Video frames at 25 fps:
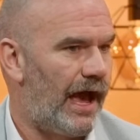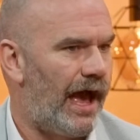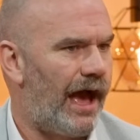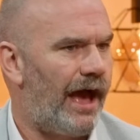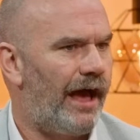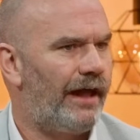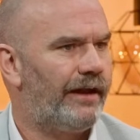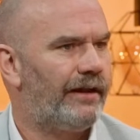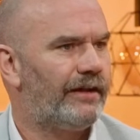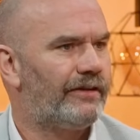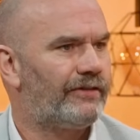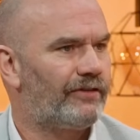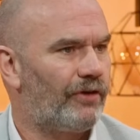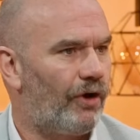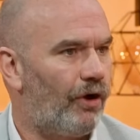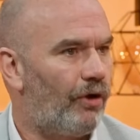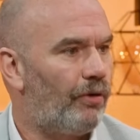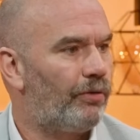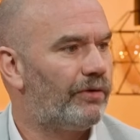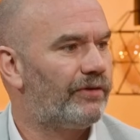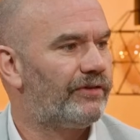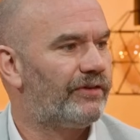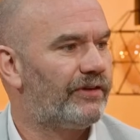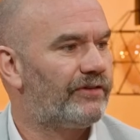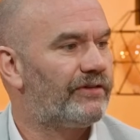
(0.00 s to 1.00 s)
And it's
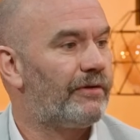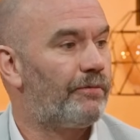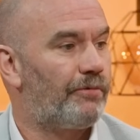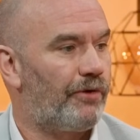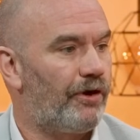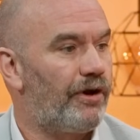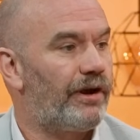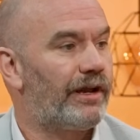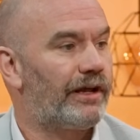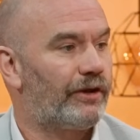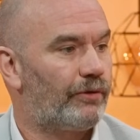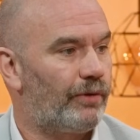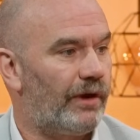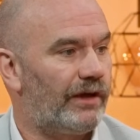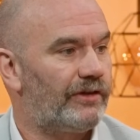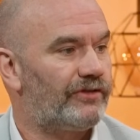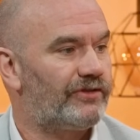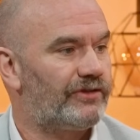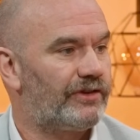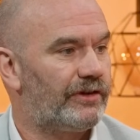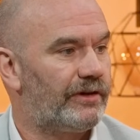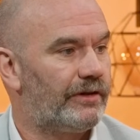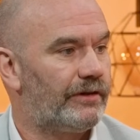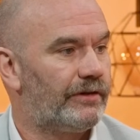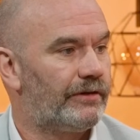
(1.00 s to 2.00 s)
a burning
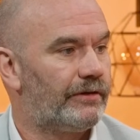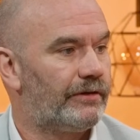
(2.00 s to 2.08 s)
question